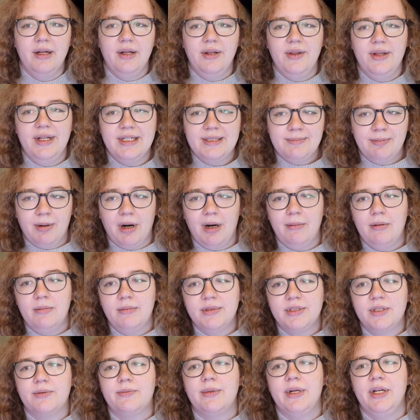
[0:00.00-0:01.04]
This problem
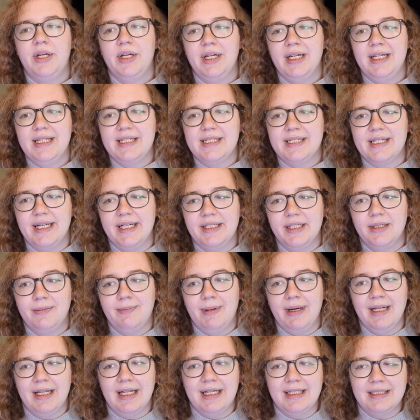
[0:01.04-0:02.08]
was originally stated
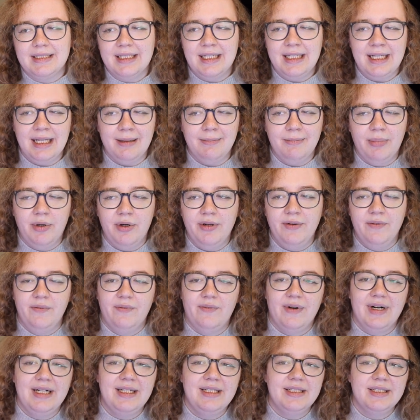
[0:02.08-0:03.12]
by Leslie Lamport and
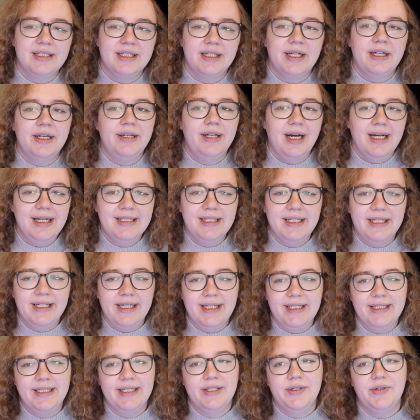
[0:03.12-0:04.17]
friends in a
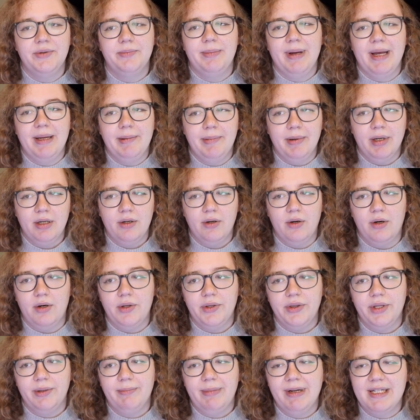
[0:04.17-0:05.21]
1982 paper
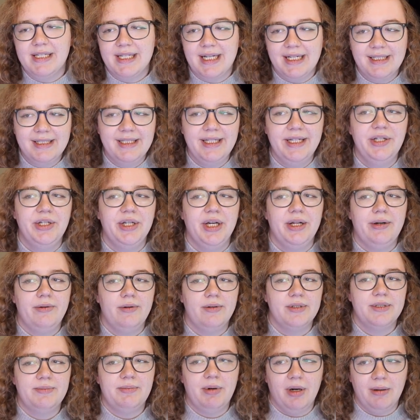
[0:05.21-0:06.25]
called The Byzantine
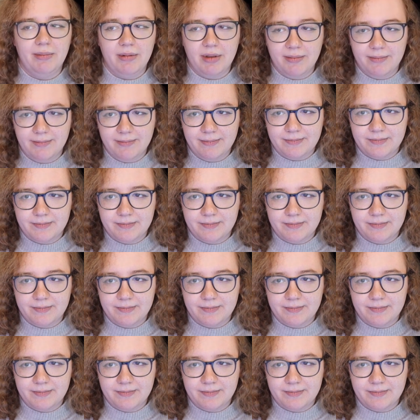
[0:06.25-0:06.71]
Generals Problem.